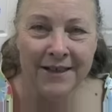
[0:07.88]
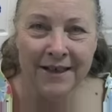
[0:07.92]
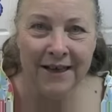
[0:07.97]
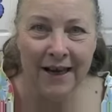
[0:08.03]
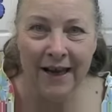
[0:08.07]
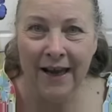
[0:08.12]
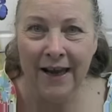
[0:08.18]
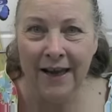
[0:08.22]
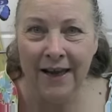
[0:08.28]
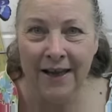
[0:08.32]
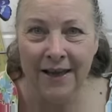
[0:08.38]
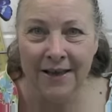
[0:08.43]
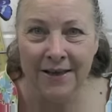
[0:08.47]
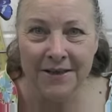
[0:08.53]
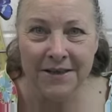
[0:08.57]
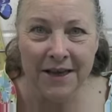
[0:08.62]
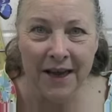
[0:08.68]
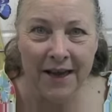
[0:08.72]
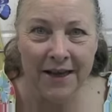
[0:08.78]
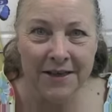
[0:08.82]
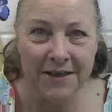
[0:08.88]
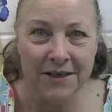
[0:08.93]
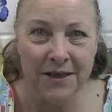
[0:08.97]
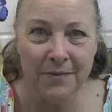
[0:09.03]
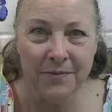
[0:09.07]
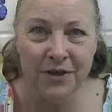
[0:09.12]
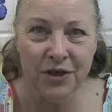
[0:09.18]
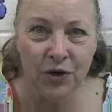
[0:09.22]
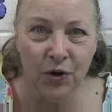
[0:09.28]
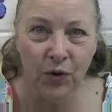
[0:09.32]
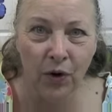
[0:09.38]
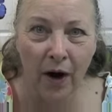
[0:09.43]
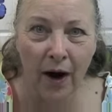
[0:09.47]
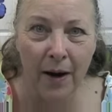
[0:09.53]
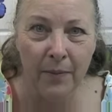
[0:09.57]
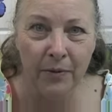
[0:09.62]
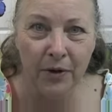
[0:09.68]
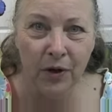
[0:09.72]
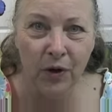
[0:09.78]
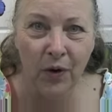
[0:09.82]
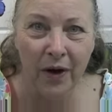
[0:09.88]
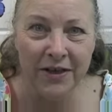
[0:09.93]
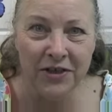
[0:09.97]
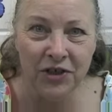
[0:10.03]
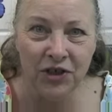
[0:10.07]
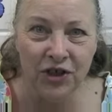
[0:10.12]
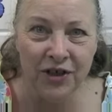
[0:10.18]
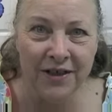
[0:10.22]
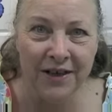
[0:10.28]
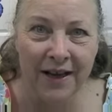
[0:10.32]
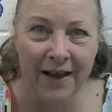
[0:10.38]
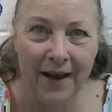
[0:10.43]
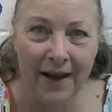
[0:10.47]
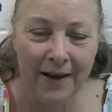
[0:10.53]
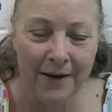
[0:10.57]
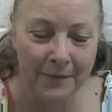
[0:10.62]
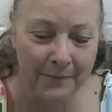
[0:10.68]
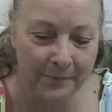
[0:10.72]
today is a subscriber question day.